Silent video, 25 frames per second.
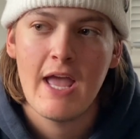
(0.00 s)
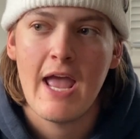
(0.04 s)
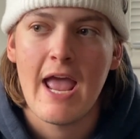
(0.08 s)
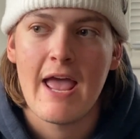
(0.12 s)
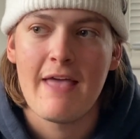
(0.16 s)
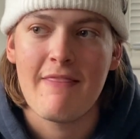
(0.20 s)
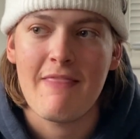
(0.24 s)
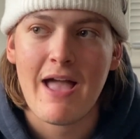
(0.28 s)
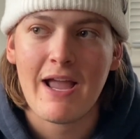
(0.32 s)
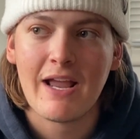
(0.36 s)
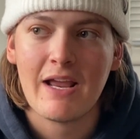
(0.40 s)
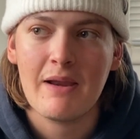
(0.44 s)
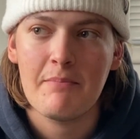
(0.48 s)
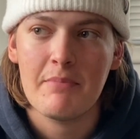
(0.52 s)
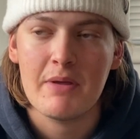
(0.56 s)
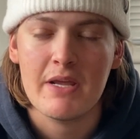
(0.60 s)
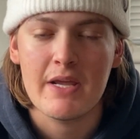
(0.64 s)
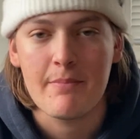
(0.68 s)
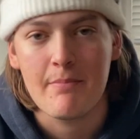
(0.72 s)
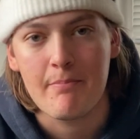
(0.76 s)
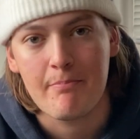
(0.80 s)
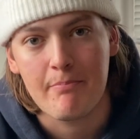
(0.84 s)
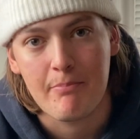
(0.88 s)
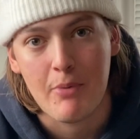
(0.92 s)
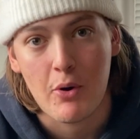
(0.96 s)
And that can
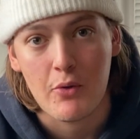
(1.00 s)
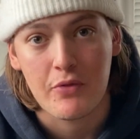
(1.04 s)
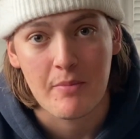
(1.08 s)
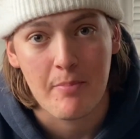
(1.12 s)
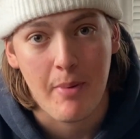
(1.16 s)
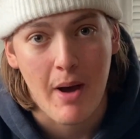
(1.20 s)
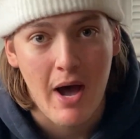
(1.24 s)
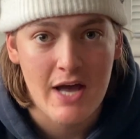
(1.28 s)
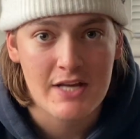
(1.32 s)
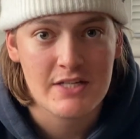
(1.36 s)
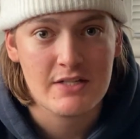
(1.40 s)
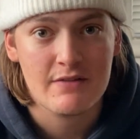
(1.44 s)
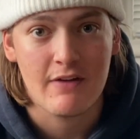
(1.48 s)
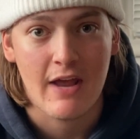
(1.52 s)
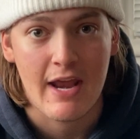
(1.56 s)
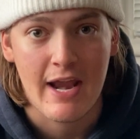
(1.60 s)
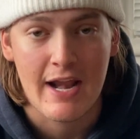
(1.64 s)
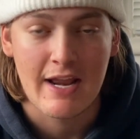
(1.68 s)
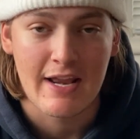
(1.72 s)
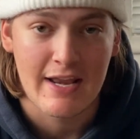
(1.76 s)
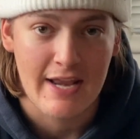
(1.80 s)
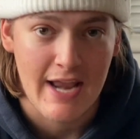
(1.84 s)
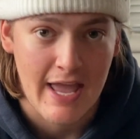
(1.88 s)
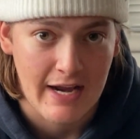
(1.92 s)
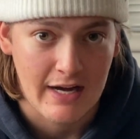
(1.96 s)
be both a positive and
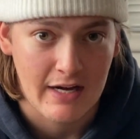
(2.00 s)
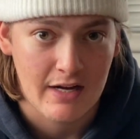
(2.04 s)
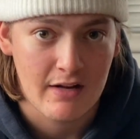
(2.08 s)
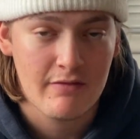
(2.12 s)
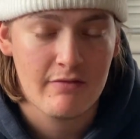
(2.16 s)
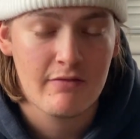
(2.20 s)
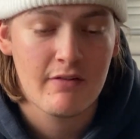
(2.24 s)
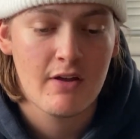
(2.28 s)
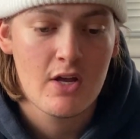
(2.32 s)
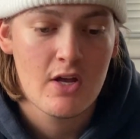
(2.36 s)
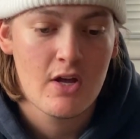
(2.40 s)
a negative.